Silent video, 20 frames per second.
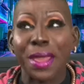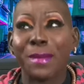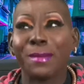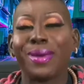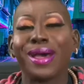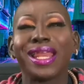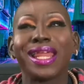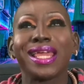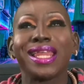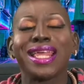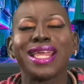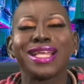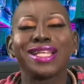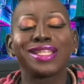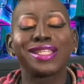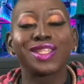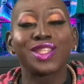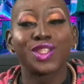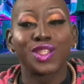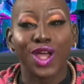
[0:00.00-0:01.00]
But it is
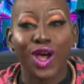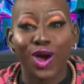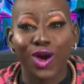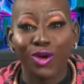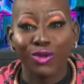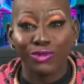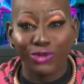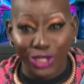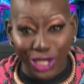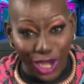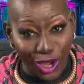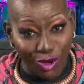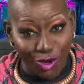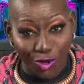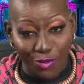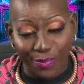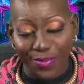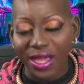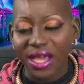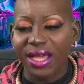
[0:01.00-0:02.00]
so dope,
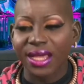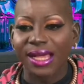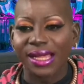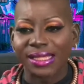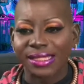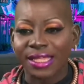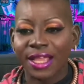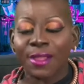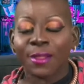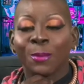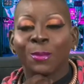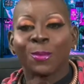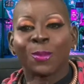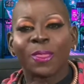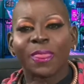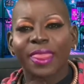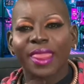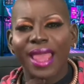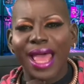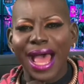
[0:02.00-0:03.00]
because
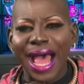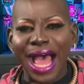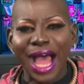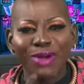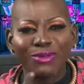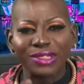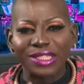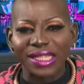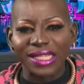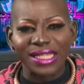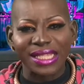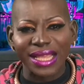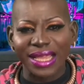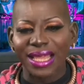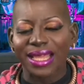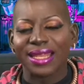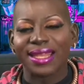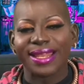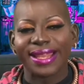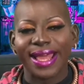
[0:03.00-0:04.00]
I was just
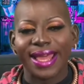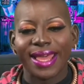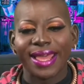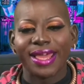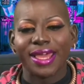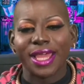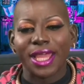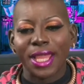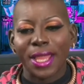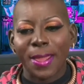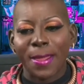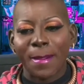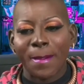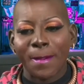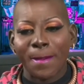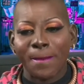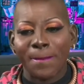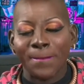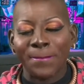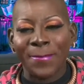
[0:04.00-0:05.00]
thinking, like,
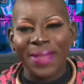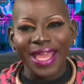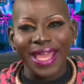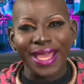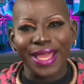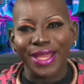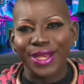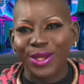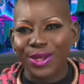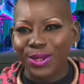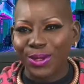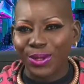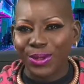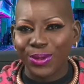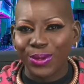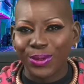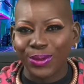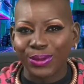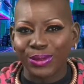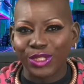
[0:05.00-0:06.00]
being
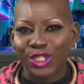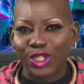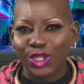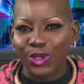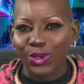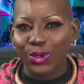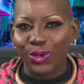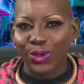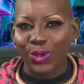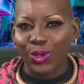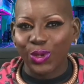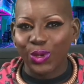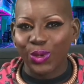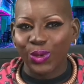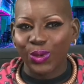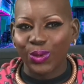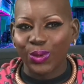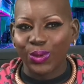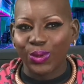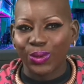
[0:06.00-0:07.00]
new
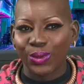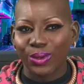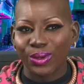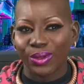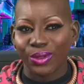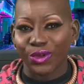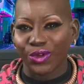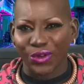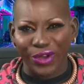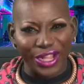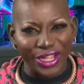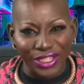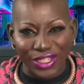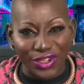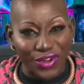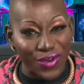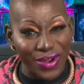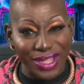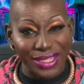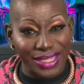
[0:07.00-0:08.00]
to green
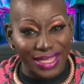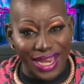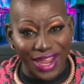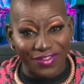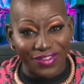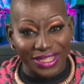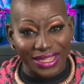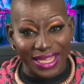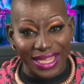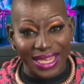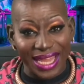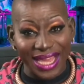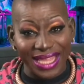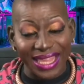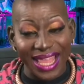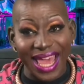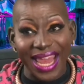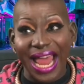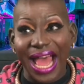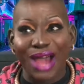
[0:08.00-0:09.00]
screens and everything like
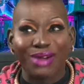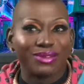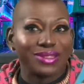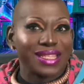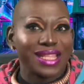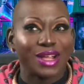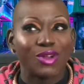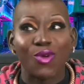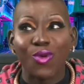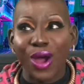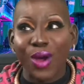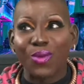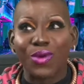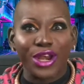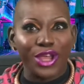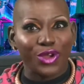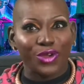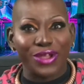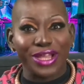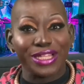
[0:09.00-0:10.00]
that, I was like, oh, I want a
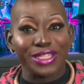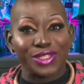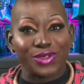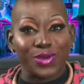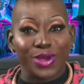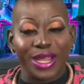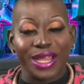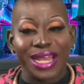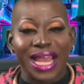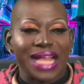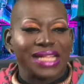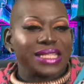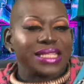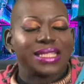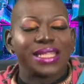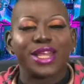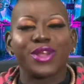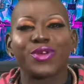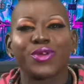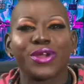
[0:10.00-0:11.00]
green screen. I just
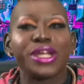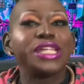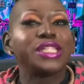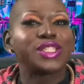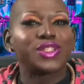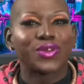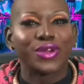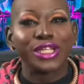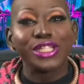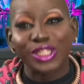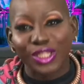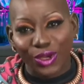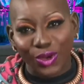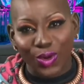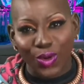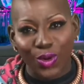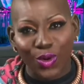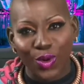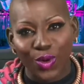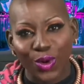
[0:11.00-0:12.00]
think green screens are
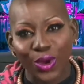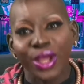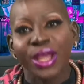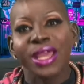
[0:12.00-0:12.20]
cool